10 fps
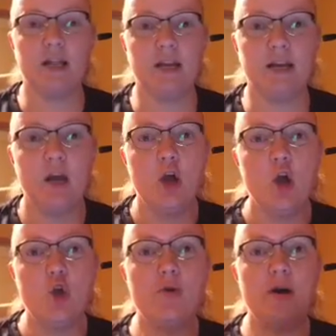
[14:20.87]
client
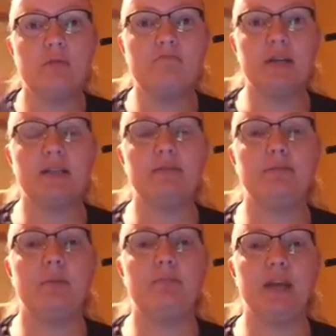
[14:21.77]
who had a
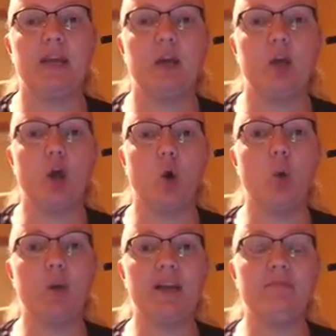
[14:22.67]
massive big
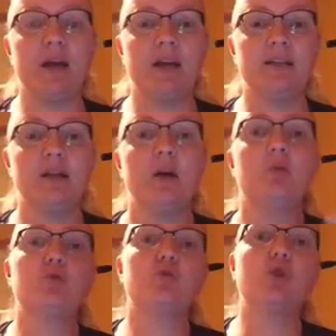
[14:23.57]
goal in mind,
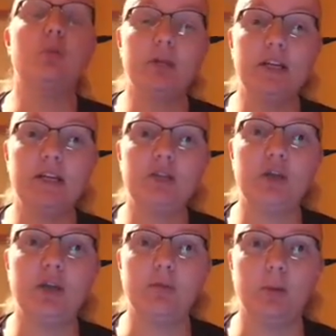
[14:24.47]
which was completely
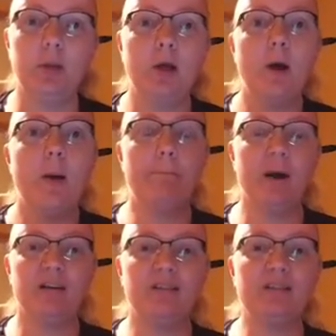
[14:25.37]
achievable,
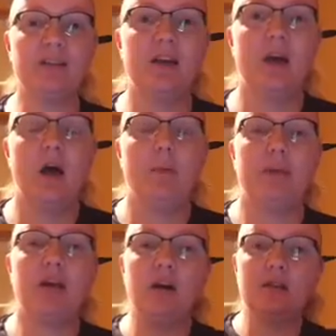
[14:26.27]
but
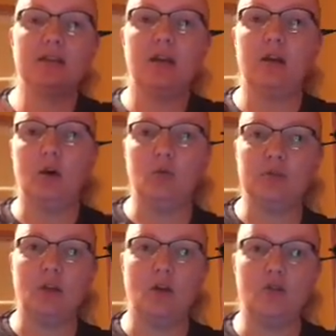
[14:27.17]
because that goal
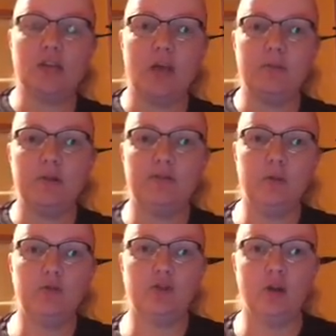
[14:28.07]
was a long time in the
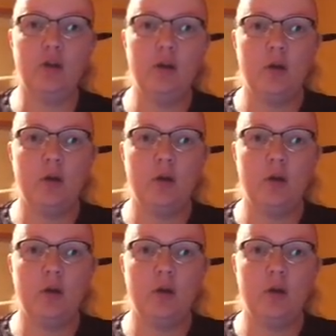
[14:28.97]
future,